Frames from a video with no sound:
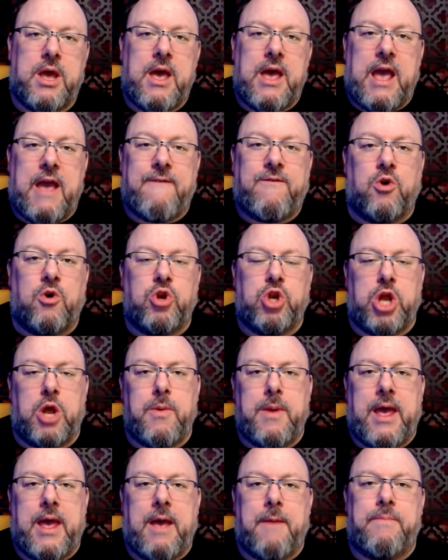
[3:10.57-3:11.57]
If you're new
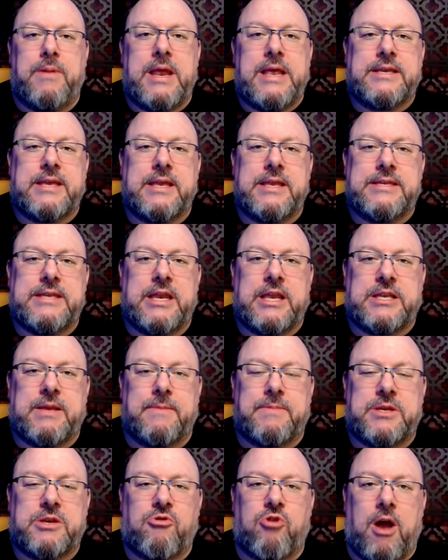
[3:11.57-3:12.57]
here, please consider
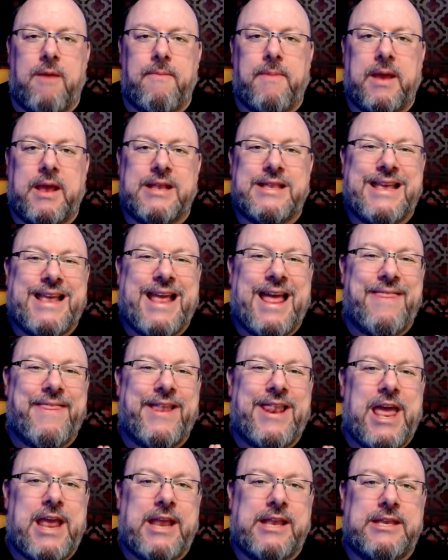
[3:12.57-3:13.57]
subscribing, and to get the
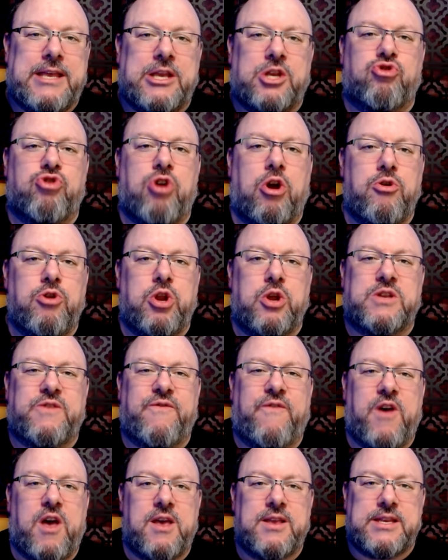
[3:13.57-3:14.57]
latest drone news
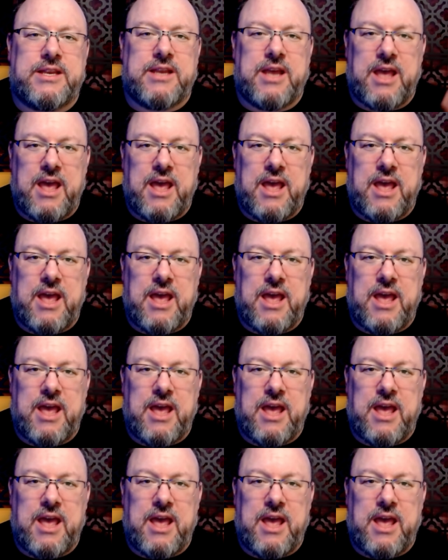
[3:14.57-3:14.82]
first,